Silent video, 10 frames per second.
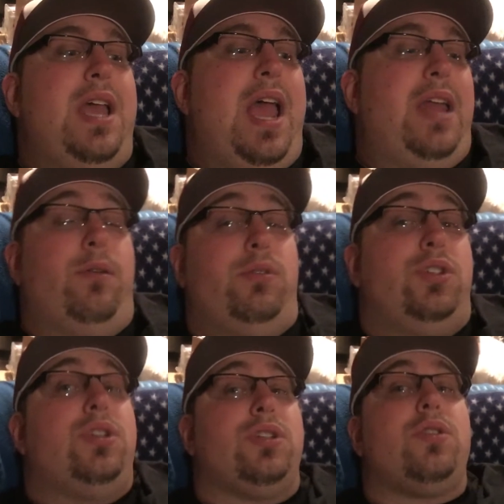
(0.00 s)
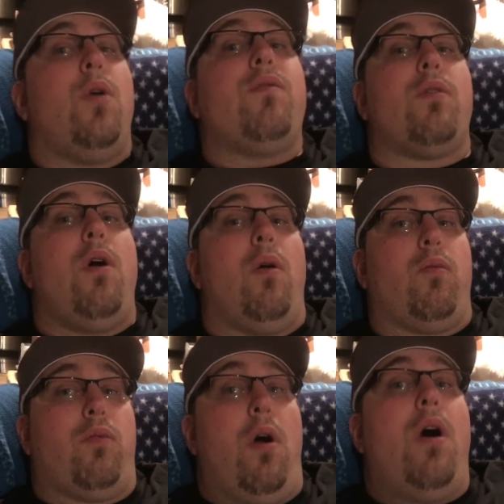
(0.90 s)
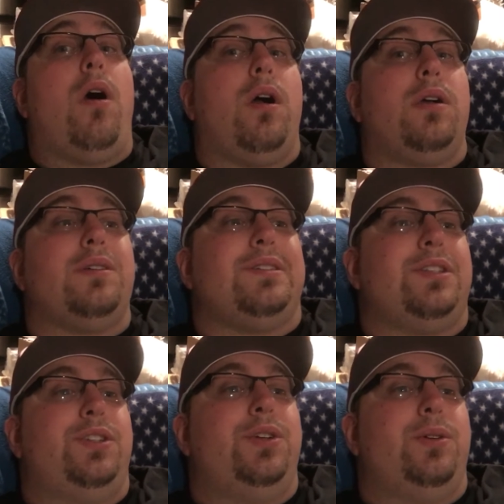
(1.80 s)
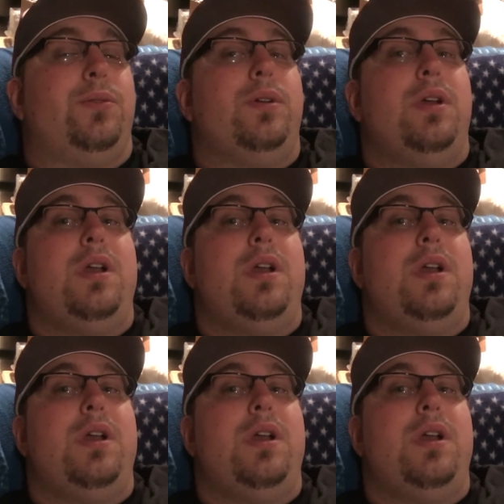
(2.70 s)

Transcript: and it was just overall wrong to do.